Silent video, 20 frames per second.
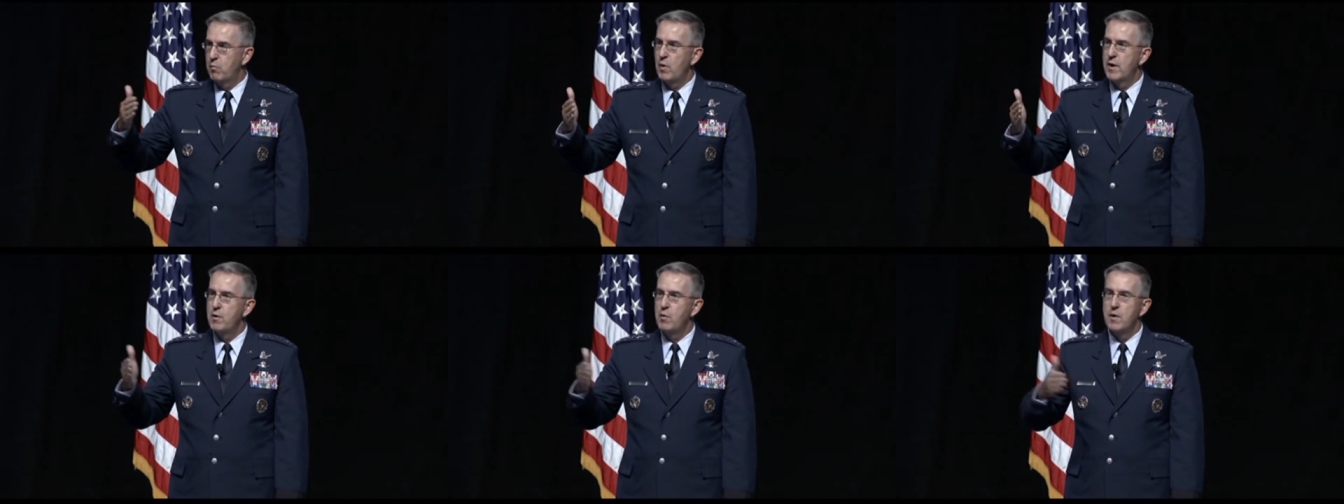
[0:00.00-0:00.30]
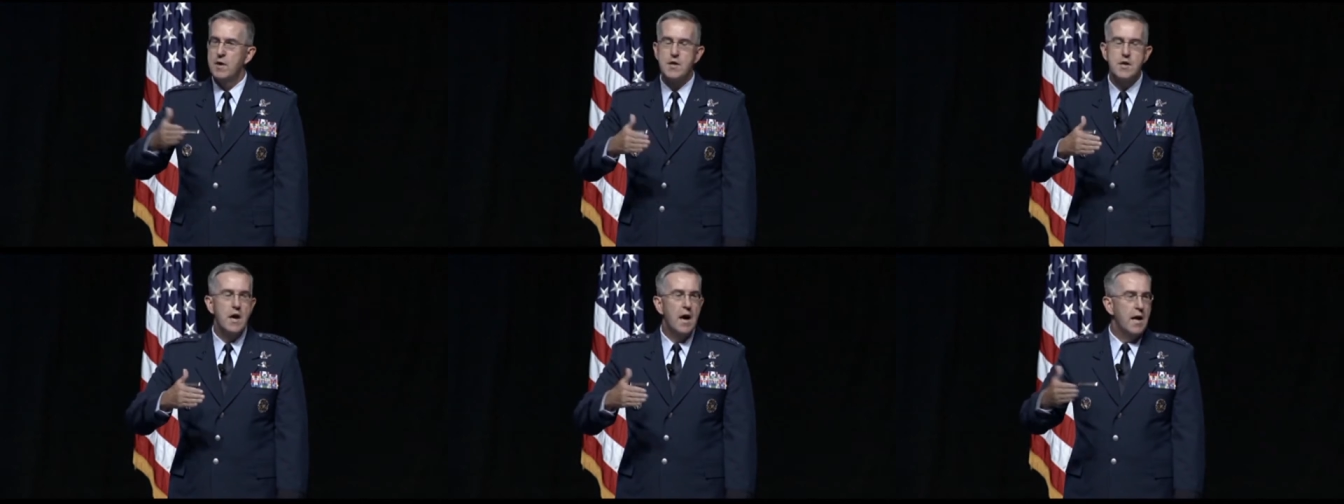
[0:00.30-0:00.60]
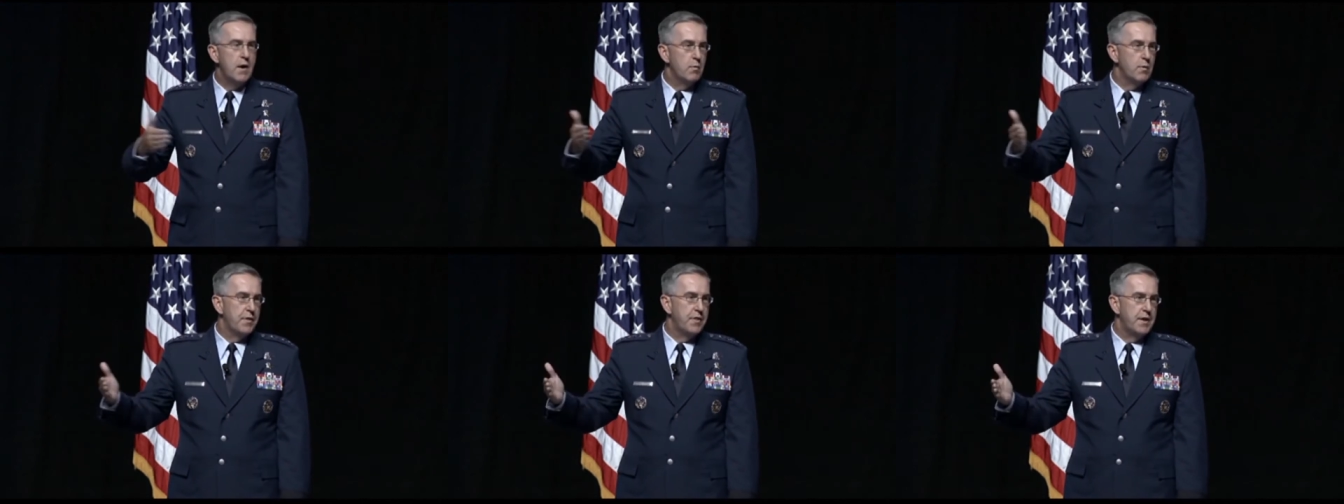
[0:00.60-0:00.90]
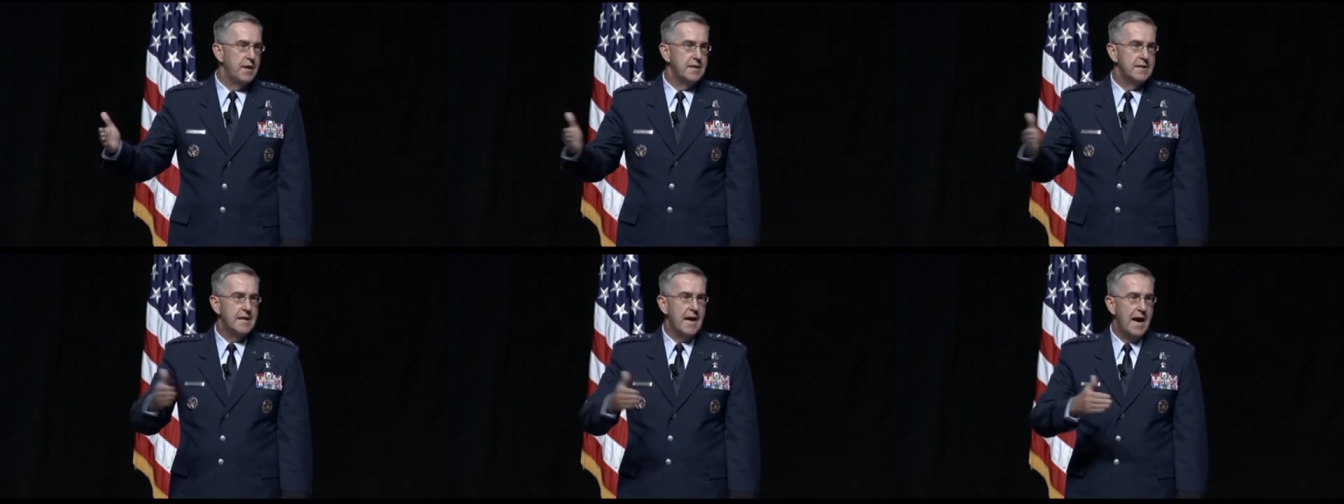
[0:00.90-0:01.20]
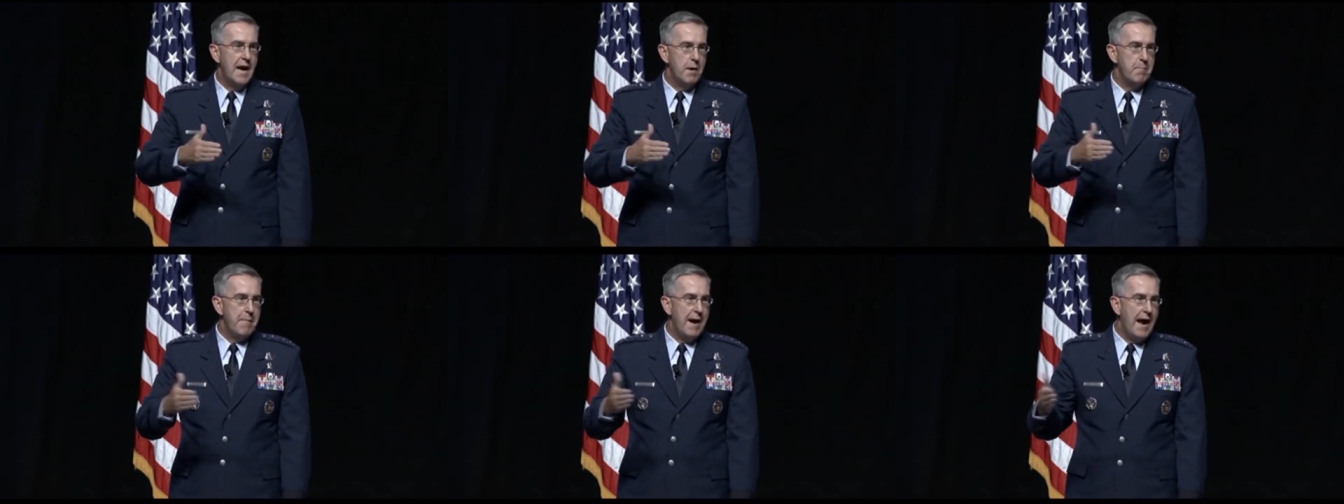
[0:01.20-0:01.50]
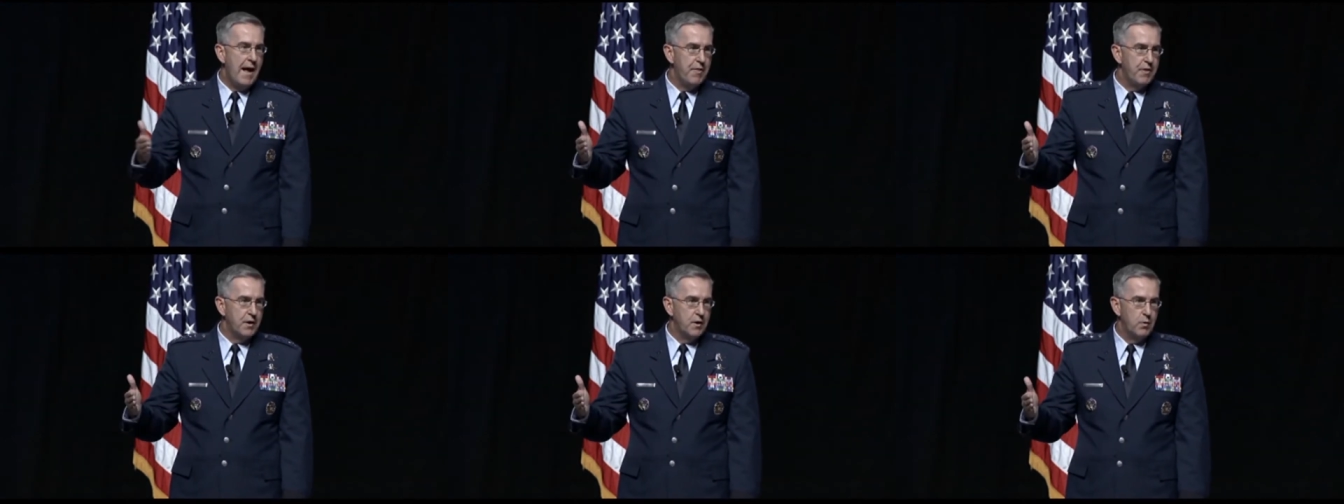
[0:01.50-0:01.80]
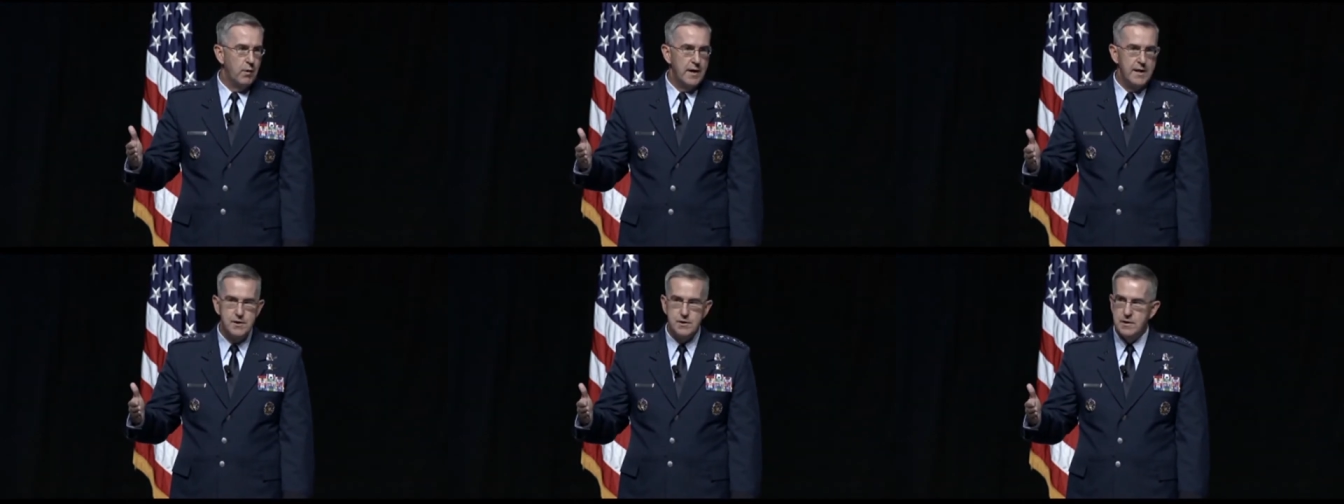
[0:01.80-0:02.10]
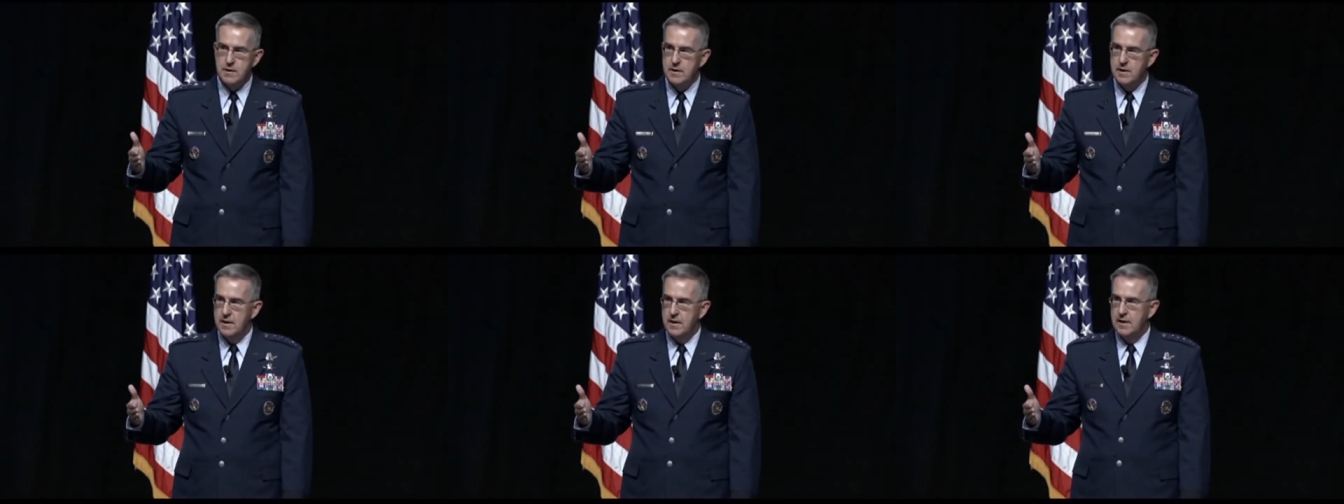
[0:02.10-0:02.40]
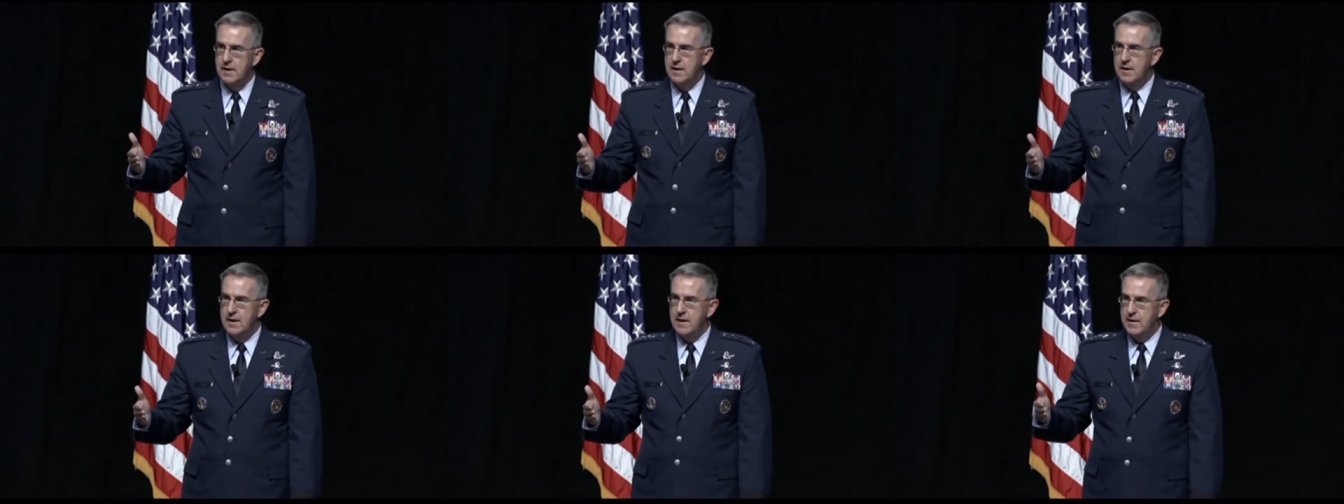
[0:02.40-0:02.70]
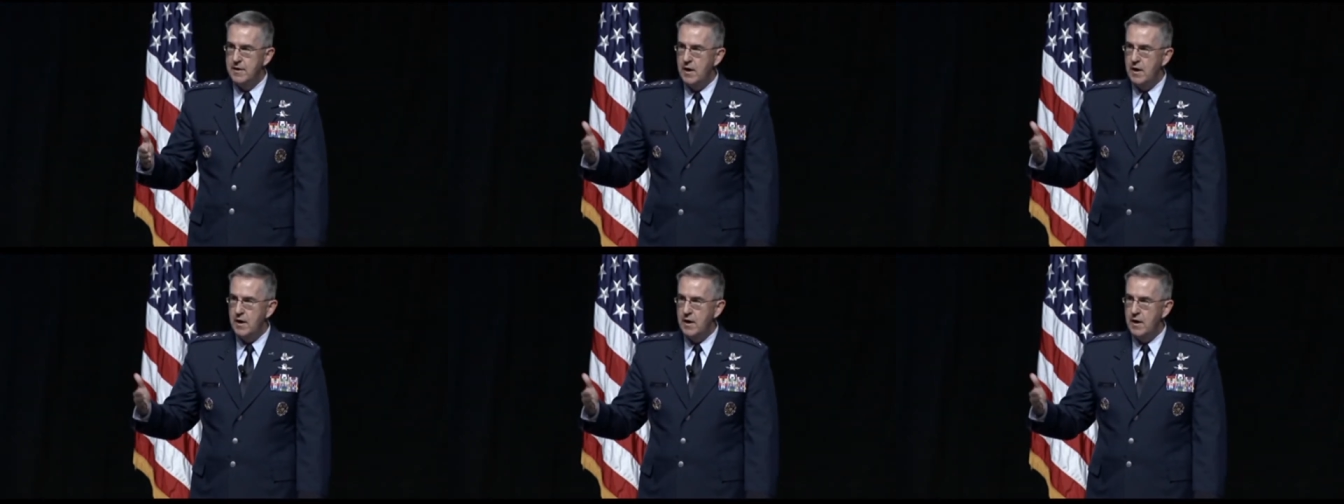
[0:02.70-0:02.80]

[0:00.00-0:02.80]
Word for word: Num- when you were done with the entire math equation,